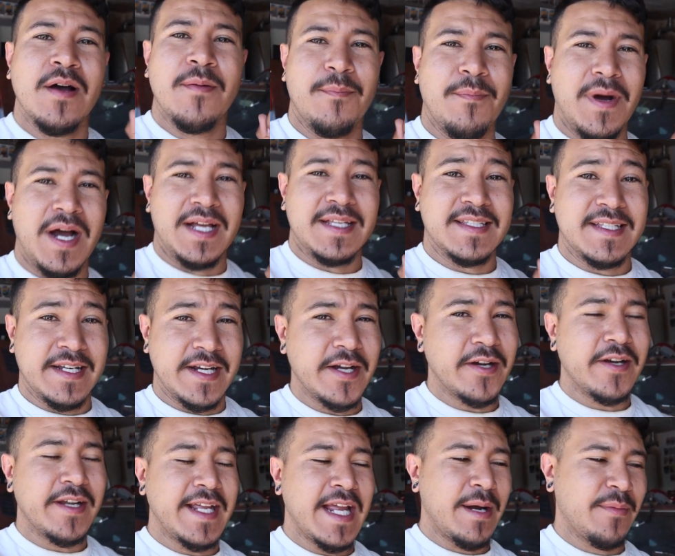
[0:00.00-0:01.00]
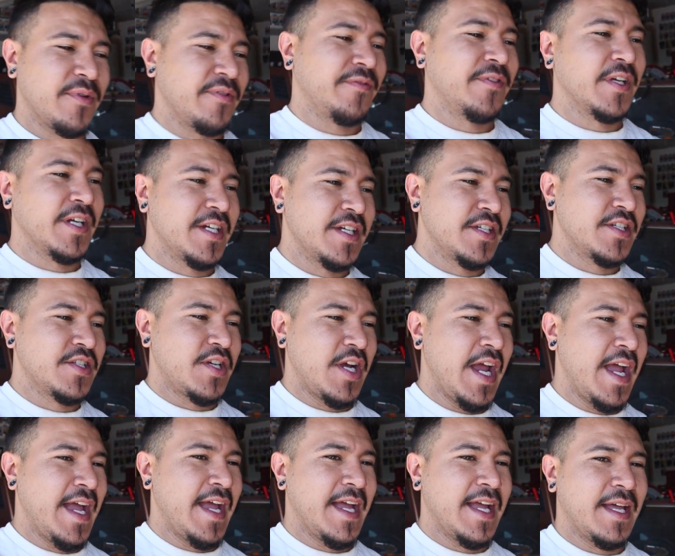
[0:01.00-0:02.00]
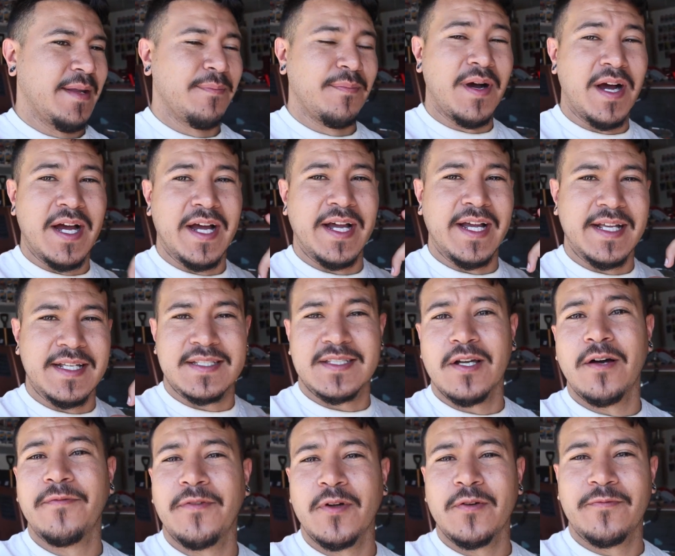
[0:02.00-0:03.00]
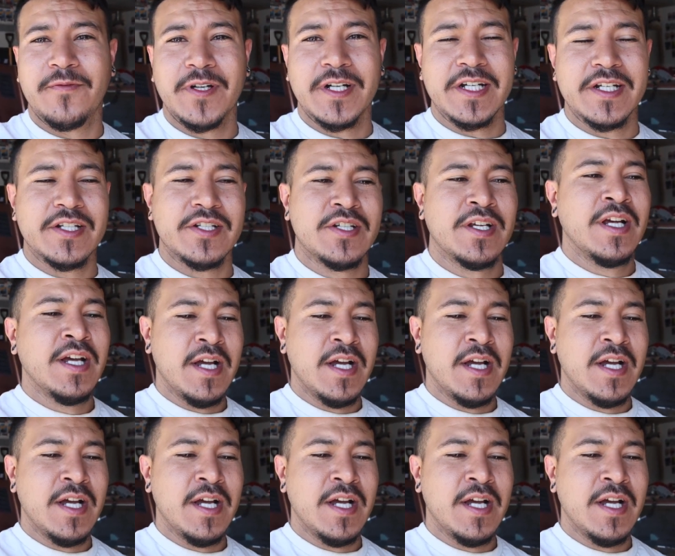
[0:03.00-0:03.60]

my security camera footage and my cell phone footage,